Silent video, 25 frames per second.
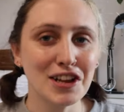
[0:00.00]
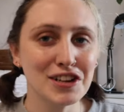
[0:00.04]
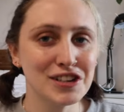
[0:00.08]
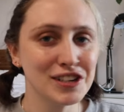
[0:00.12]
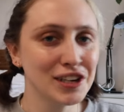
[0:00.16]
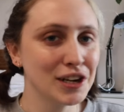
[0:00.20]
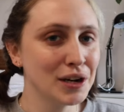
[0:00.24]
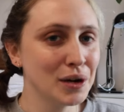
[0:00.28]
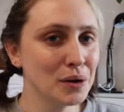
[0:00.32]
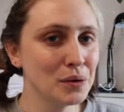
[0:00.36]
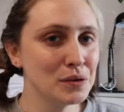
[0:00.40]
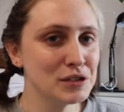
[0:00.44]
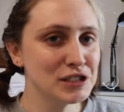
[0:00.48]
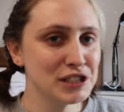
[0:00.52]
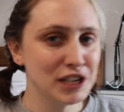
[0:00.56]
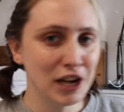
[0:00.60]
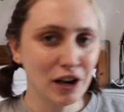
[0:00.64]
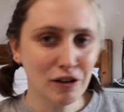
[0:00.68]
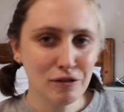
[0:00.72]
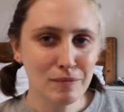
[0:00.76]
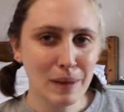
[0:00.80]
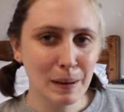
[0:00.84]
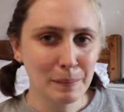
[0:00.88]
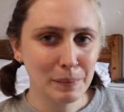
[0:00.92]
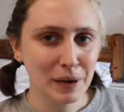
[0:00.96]
So do
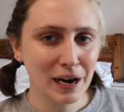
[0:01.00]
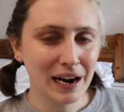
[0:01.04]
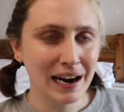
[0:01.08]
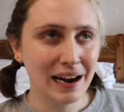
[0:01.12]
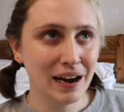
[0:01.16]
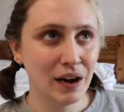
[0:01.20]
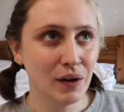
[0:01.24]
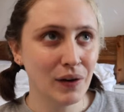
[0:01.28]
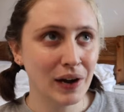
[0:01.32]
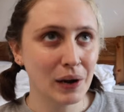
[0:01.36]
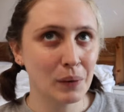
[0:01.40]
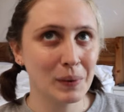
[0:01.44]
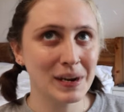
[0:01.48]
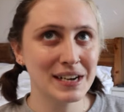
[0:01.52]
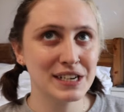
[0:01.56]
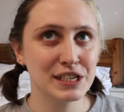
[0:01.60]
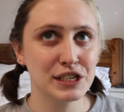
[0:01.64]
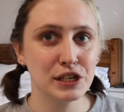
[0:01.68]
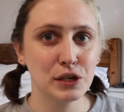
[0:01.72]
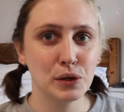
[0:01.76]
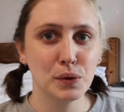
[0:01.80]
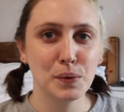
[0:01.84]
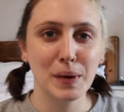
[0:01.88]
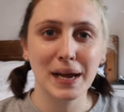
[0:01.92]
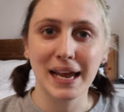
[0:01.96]
y'all remember how I went
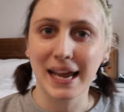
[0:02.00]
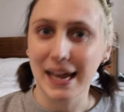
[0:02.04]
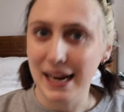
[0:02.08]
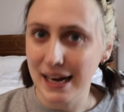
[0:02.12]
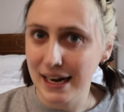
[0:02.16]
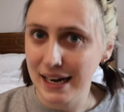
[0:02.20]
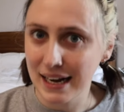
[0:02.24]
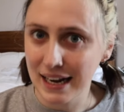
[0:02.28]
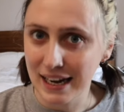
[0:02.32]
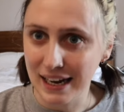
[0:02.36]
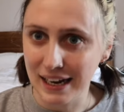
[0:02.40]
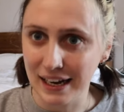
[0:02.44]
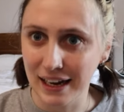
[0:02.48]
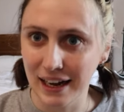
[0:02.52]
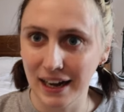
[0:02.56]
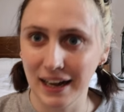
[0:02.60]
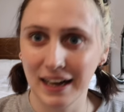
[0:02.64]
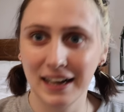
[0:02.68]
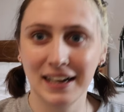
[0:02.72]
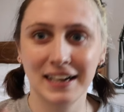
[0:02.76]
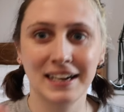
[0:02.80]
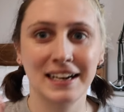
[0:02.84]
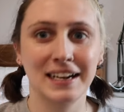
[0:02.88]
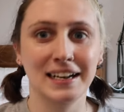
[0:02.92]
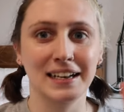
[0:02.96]
to India
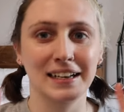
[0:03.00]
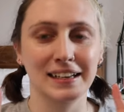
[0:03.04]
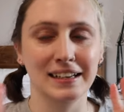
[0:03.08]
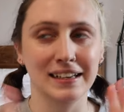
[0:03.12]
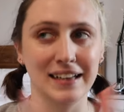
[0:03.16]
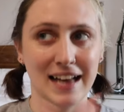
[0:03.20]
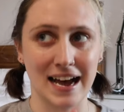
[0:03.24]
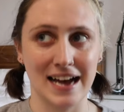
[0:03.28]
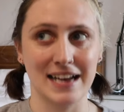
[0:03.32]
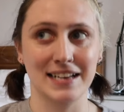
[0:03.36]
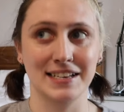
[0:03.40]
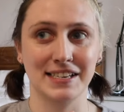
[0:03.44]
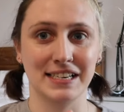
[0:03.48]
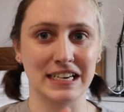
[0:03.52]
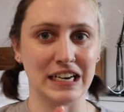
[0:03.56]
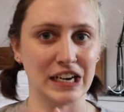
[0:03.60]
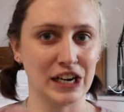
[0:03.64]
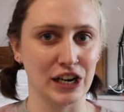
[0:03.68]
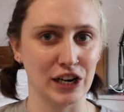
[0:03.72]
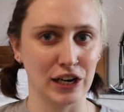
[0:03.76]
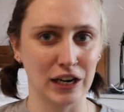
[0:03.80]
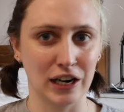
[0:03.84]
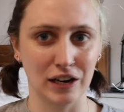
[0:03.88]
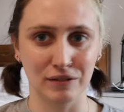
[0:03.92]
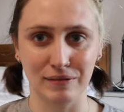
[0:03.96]
last
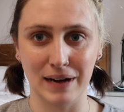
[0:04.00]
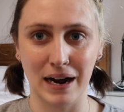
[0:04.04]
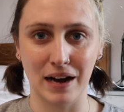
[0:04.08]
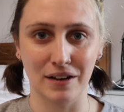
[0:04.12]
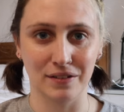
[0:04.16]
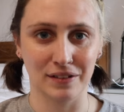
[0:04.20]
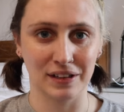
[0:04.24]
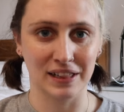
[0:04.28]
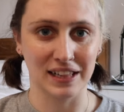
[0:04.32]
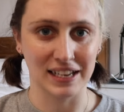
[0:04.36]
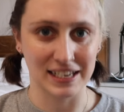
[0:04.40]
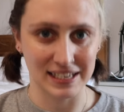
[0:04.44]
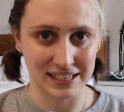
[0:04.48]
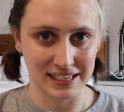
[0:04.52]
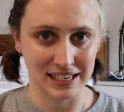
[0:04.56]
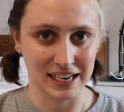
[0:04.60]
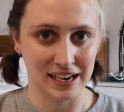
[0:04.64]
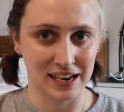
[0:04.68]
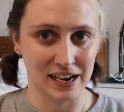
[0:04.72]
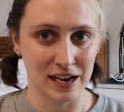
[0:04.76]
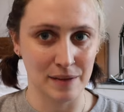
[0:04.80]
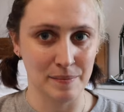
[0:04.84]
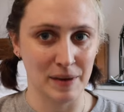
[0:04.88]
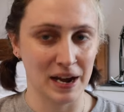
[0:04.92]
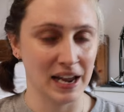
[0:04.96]
year around this
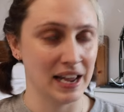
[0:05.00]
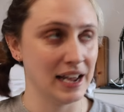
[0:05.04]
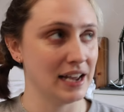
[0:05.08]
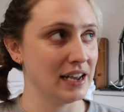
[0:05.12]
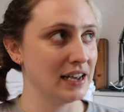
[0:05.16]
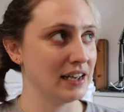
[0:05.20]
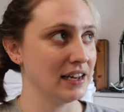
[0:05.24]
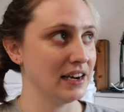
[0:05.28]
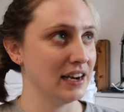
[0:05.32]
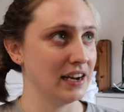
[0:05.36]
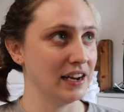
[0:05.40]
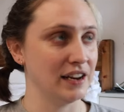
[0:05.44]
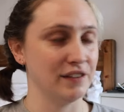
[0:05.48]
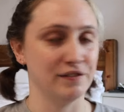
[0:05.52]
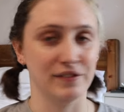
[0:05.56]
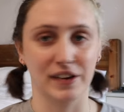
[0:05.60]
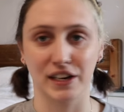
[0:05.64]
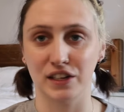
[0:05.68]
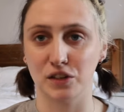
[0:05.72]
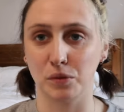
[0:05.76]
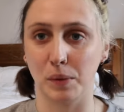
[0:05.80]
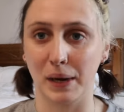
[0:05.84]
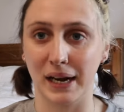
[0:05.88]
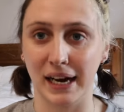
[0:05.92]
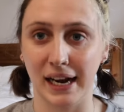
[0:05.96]
time? I had a
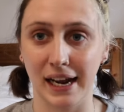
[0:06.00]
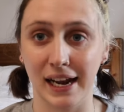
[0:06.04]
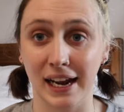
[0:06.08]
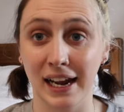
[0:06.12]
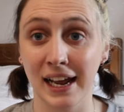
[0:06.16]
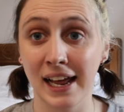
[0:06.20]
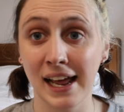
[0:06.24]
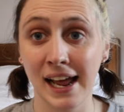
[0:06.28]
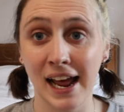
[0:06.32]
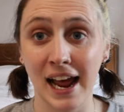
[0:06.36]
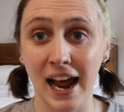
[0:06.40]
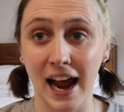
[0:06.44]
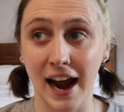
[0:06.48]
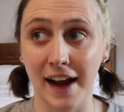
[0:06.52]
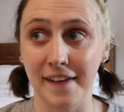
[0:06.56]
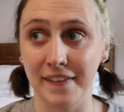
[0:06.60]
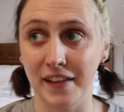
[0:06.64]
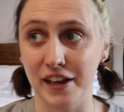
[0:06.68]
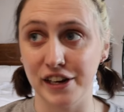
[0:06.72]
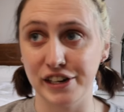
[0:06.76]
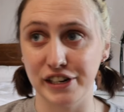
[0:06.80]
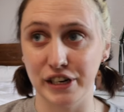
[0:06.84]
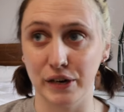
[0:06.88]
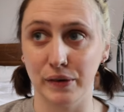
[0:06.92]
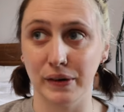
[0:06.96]
friend's wedding and
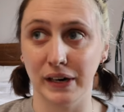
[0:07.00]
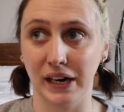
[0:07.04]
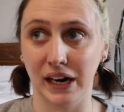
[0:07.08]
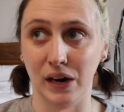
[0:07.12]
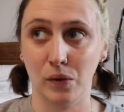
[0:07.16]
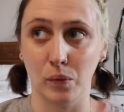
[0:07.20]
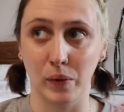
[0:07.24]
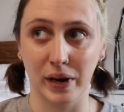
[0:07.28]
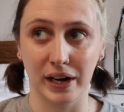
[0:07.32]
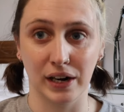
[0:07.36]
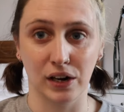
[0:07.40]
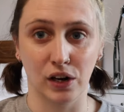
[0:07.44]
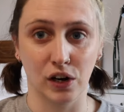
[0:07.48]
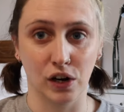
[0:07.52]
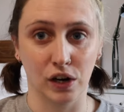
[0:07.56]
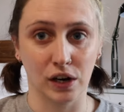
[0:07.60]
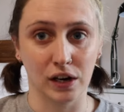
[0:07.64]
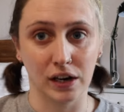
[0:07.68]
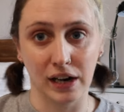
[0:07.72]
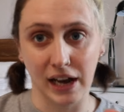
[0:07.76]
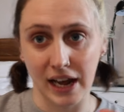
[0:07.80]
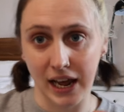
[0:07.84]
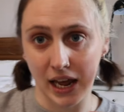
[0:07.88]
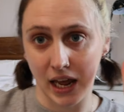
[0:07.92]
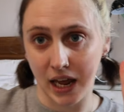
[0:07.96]
then Joe and I went
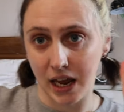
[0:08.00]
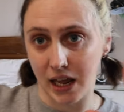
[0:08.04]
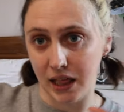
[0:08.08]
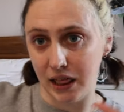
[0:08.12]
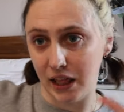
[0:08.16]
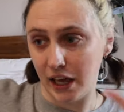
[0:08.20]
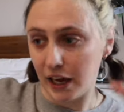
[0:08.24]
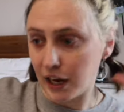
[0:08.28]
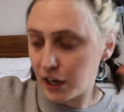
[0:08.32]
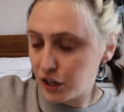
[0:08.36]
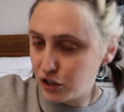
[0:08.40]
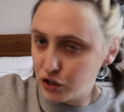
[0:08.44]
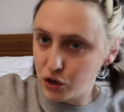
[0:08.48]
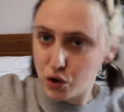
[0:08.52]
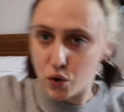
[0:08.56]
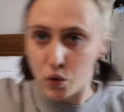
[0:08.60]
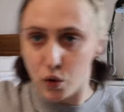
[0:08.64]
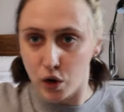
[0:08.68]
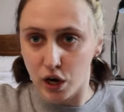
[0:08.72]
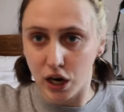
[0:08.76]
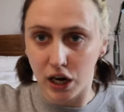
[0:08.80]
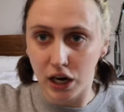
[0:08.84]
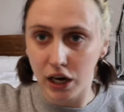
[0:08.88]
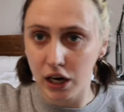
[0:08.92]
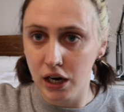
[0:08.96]
on a like
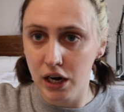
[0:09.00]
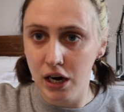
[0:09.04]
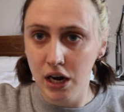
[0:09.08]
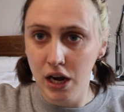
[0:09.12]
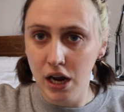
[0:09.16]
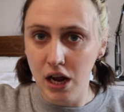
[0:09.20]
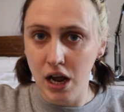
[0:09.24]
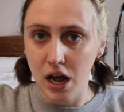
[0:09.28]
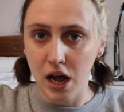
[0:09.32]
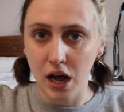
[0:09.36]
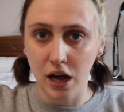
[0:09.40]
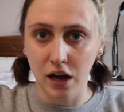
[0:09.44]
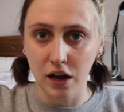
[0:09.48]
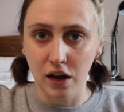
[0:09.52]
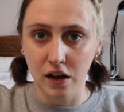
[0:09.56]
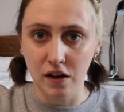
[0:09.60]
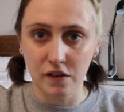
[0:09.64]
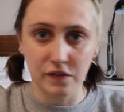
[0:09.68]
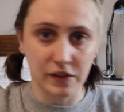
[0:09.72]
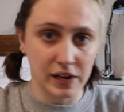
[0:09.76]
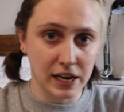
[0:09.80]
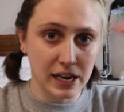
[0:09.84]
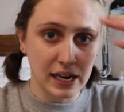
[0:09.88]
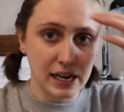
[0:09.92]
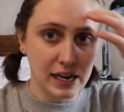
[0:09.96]
tour
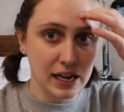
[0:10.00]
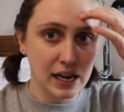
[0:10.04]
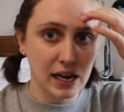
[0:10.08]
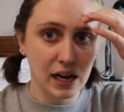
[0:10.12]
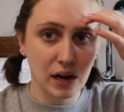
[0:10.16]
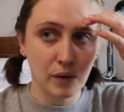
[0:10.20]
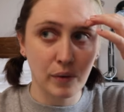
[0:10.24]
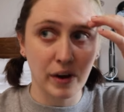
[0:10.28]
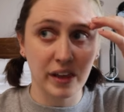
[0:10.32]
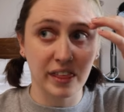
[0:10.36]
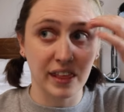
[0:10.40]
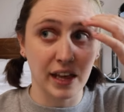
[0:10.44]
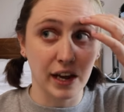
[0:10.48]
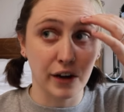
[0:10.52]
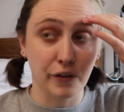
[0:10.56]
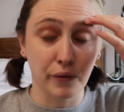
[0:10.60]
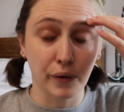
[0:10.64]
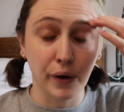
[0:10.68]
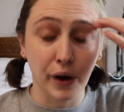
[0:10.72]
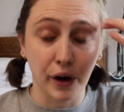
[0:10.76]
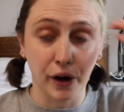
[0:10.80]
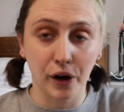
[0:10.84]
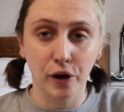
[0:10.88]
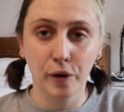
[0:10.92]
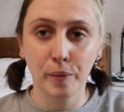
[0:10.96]
of India with a
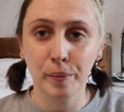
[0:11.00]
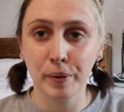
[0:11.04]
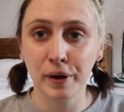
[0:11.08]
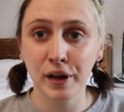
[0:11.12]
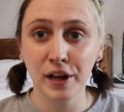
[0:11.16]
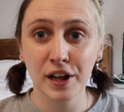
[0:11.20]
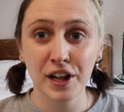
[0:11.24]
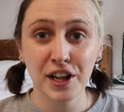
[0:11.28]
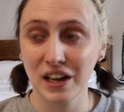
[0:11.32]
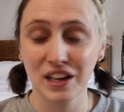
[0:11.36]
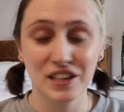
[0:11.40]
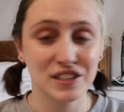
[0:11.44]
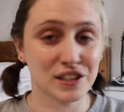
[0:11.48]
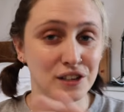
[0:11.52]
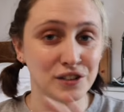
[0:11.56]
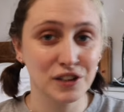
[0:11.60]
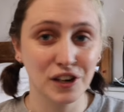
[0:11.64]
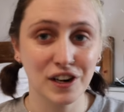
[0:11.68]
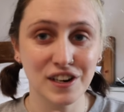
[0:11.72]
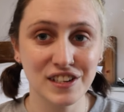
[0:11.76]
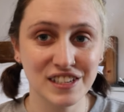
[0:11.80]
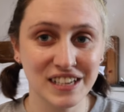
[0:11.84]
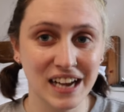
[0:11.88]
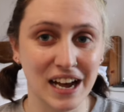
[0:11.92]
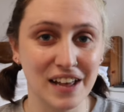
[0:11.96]
group. So it
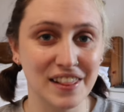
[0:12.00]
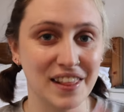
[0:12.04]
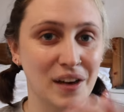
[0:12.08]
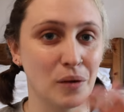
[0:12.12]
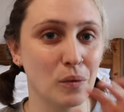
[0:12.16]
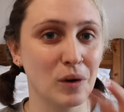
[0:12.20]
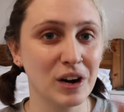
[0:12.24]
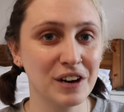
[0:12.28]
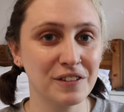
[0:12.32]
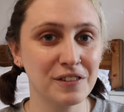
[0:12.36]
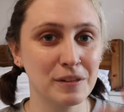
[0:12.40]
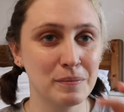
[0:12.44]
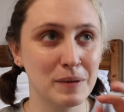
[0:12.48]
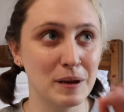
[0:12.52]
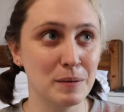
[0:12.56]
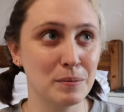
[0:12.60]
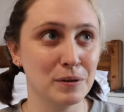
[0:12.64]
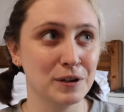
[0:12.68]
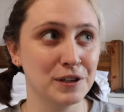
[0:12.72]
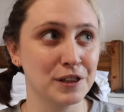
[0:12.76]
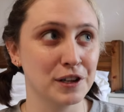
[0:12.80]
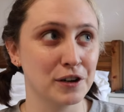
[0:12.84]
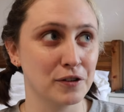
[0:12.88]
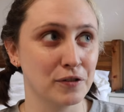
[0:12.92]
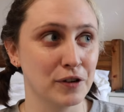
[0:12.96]
turns out that one of the
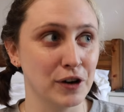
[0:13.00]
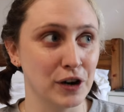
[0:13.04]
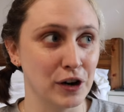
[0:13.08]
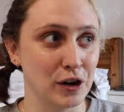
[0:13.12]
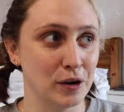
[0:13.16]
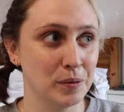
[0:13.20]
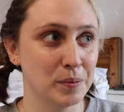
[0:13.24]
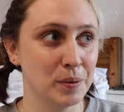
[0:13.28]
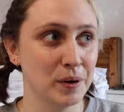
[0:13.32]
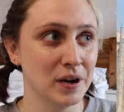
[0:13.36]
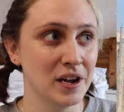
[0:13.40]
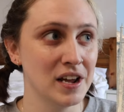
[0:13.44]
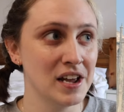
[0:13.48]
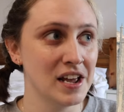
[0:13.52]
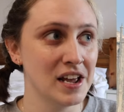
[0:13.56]
people in the group,